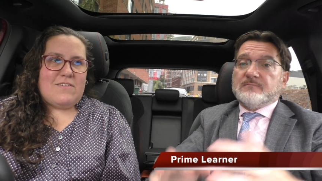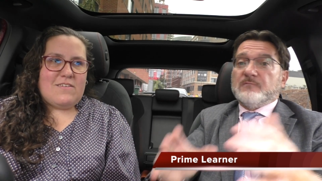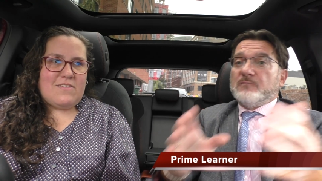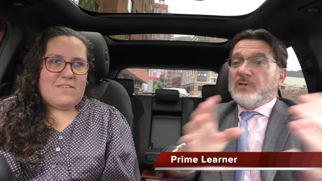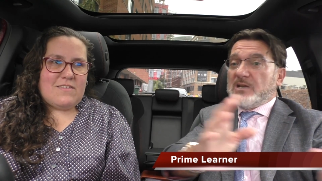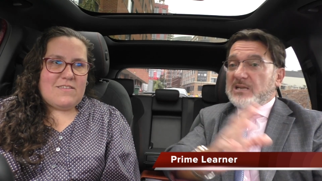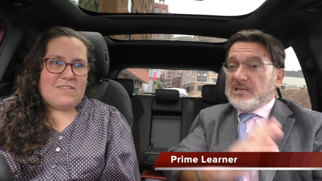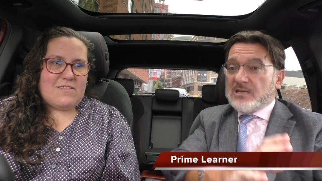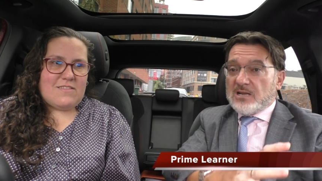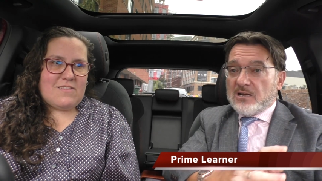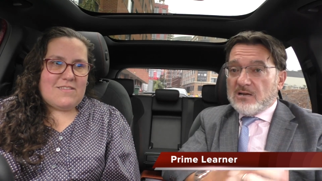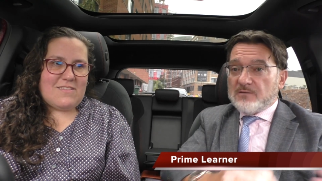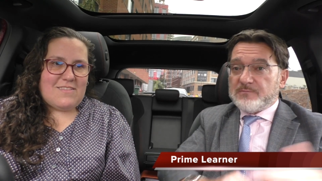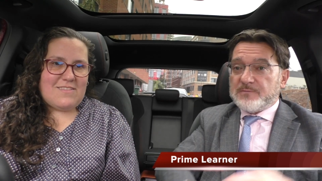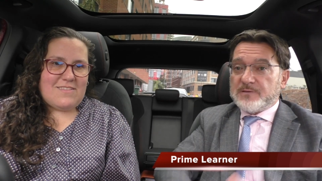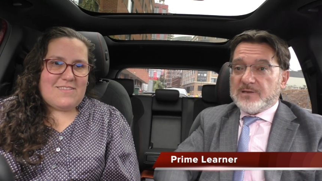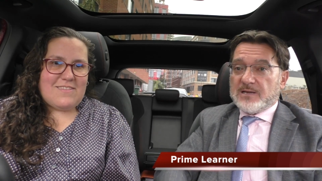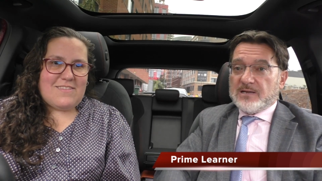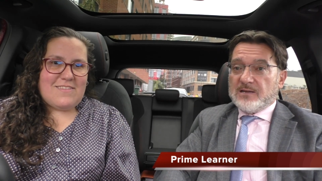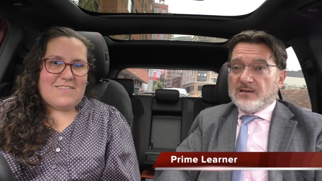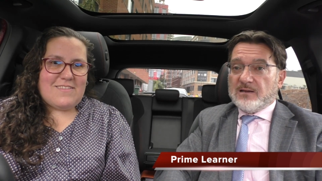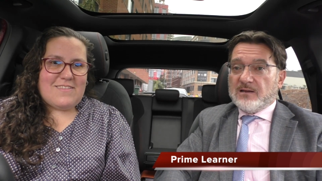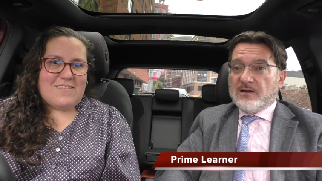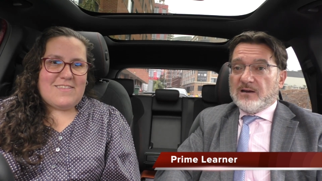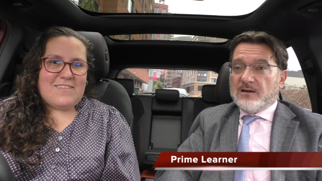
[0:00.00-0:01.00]
Speaker 1: One and a half
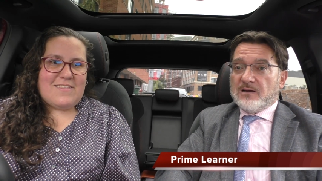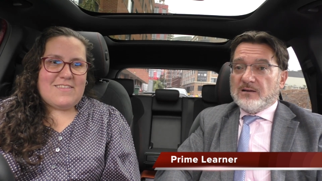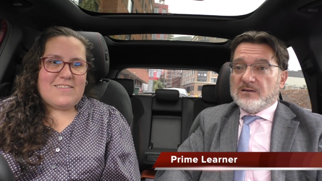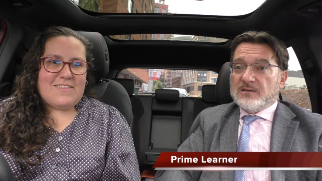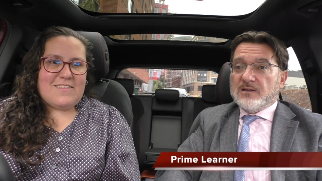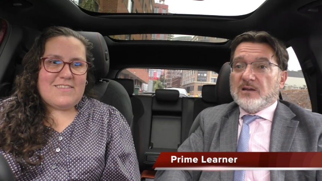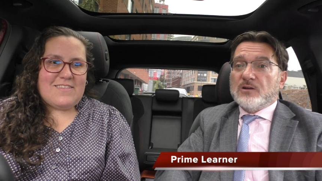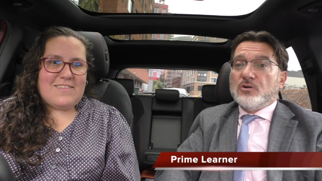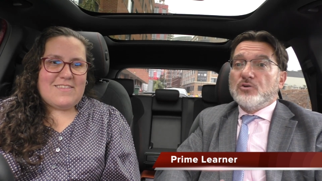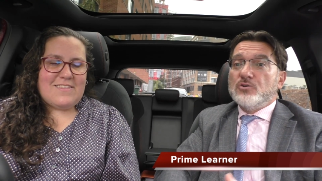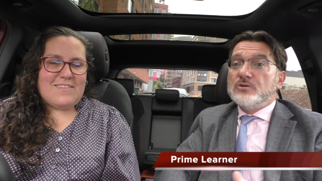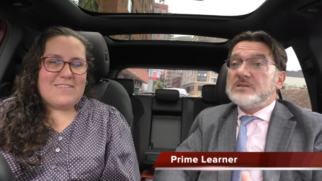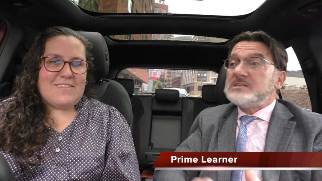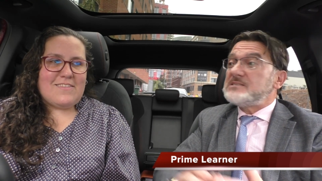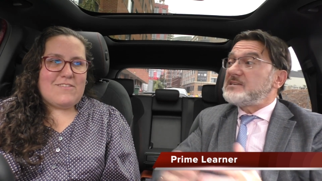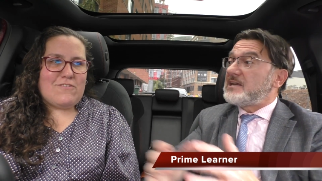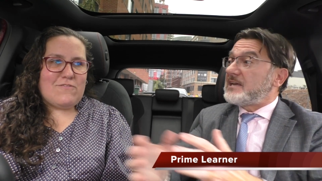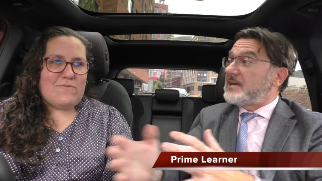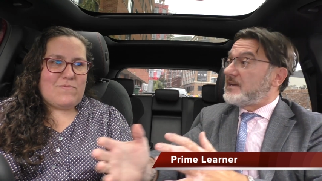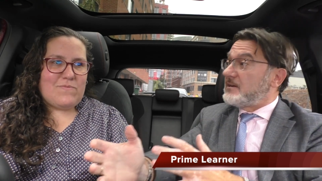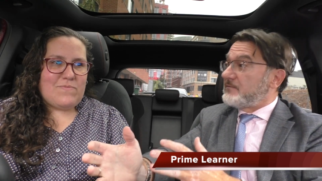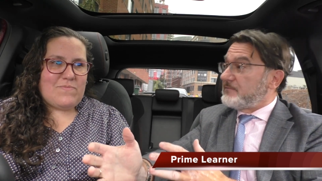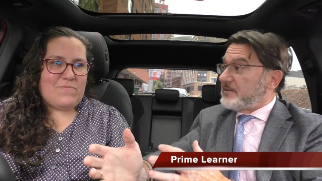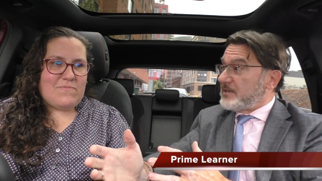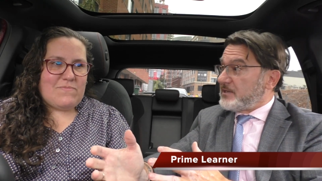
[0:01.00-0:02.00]
year. Who is
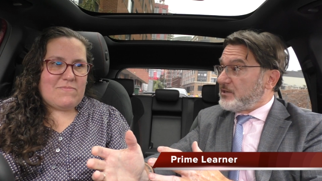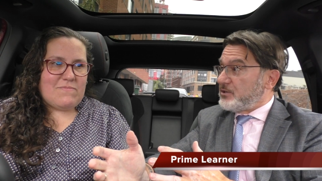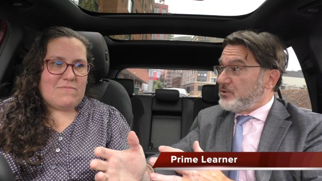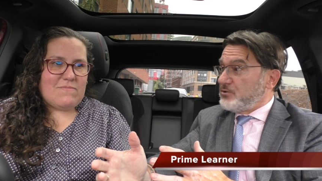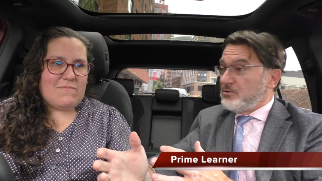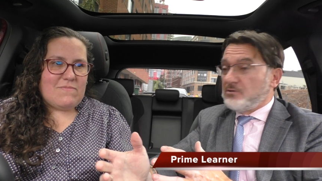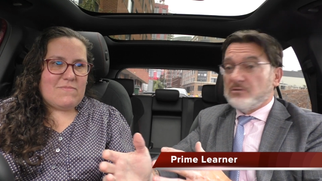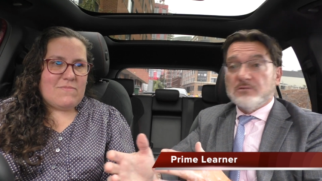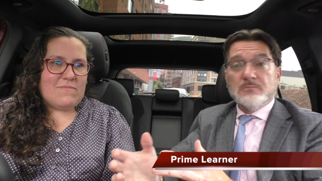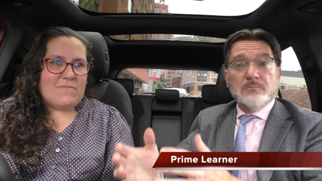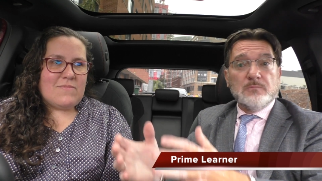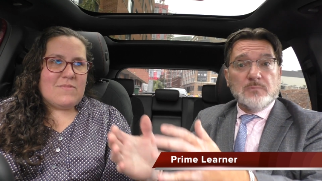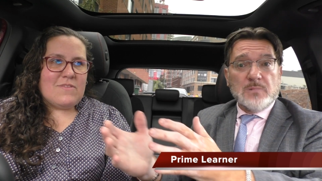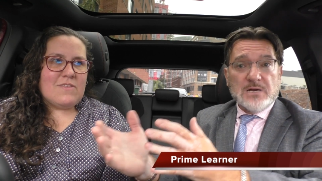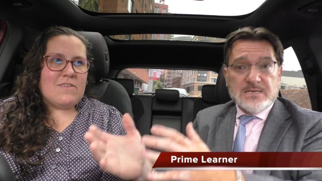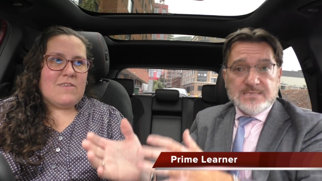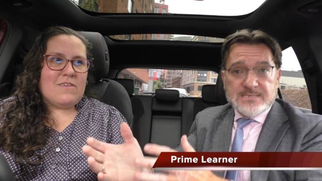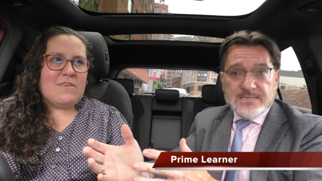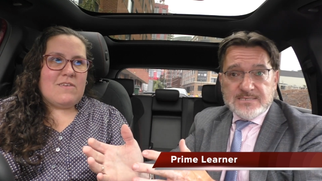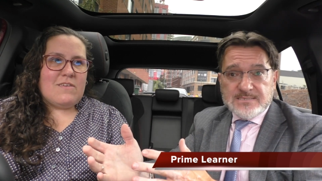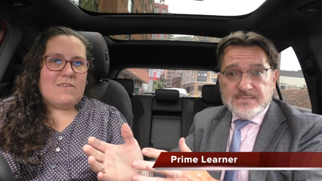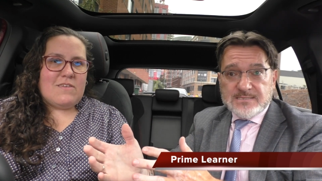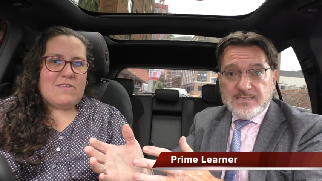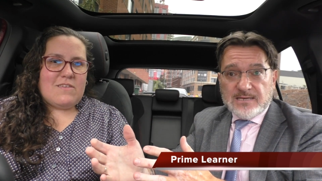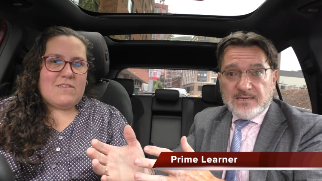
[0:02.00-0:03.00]
here with you? My
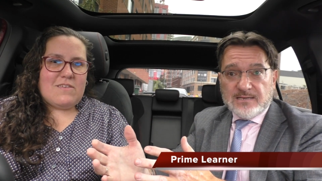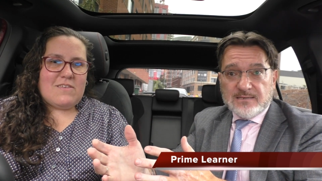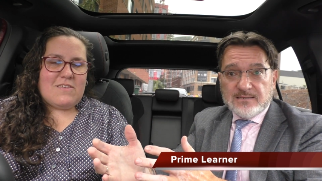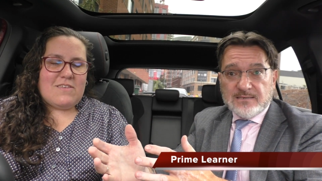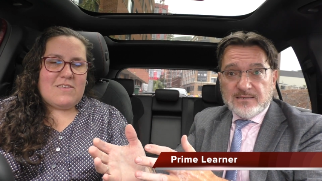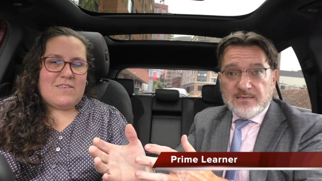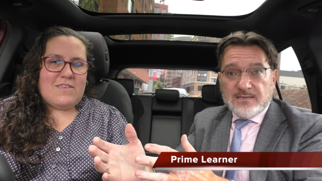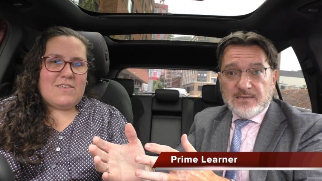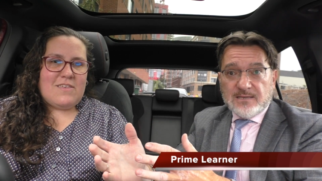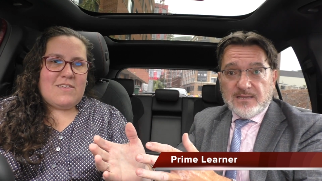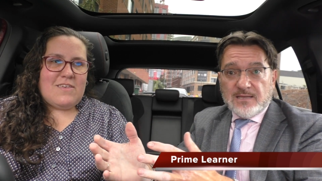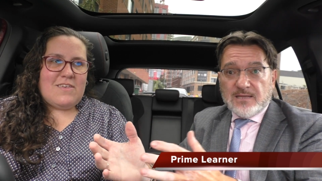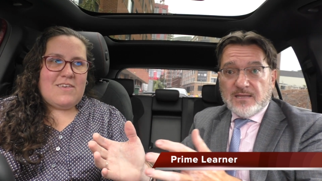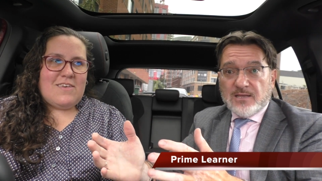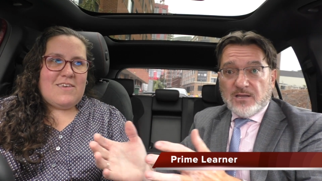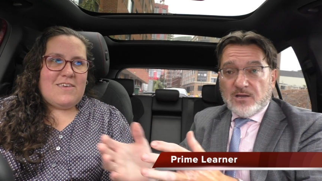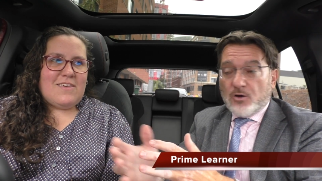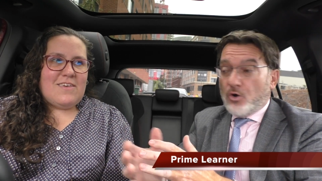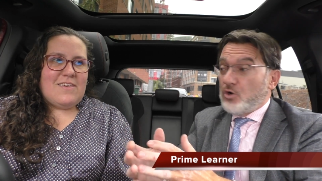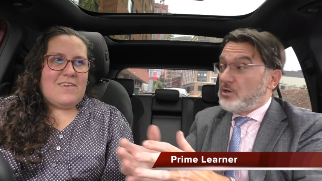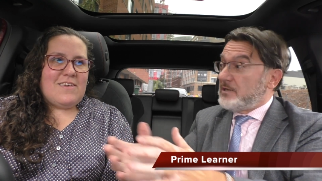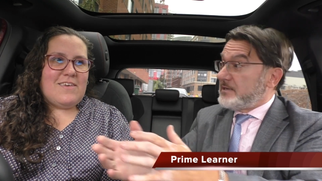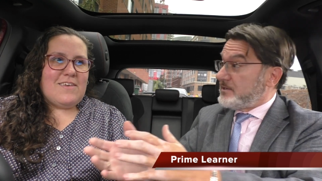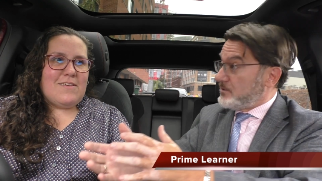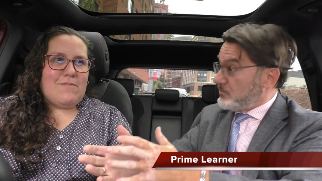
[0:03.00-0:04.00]
sister.
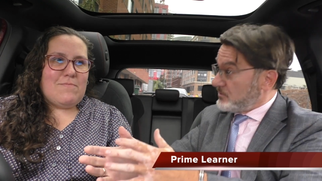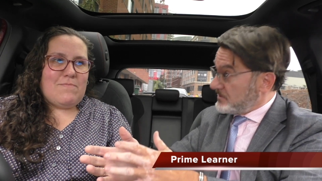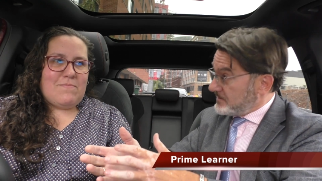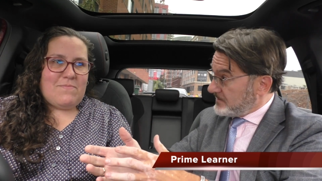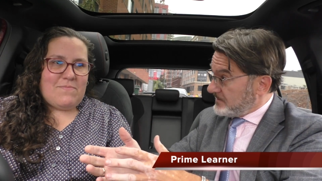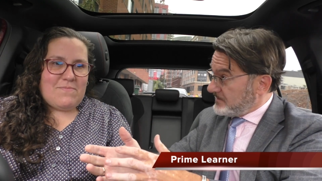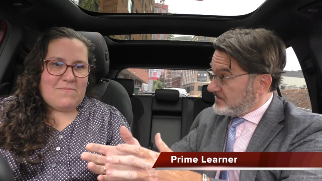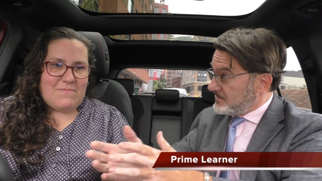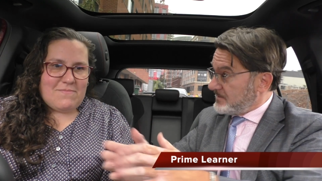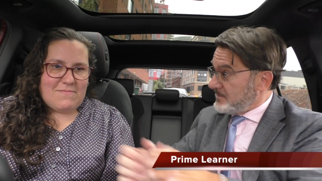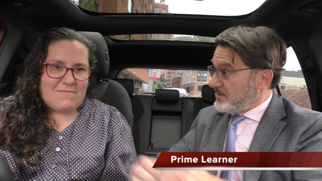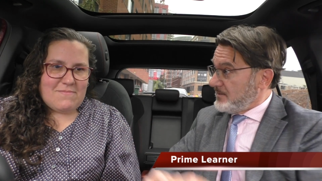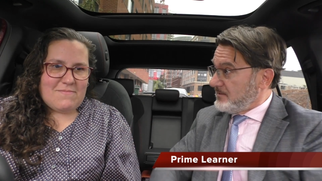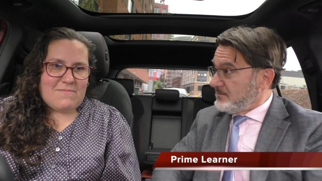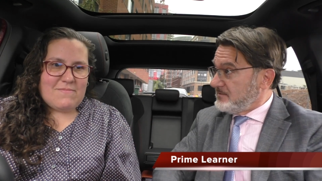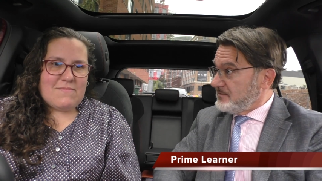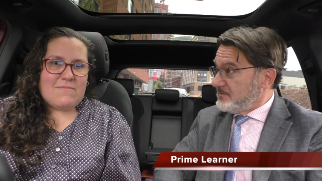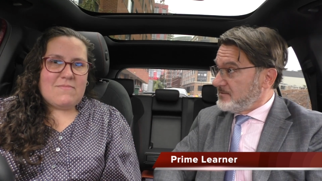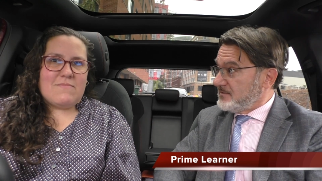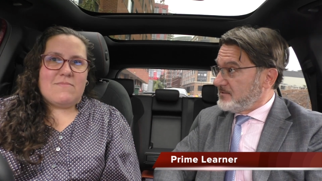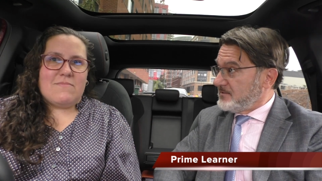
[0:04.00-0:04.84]
Only your sister?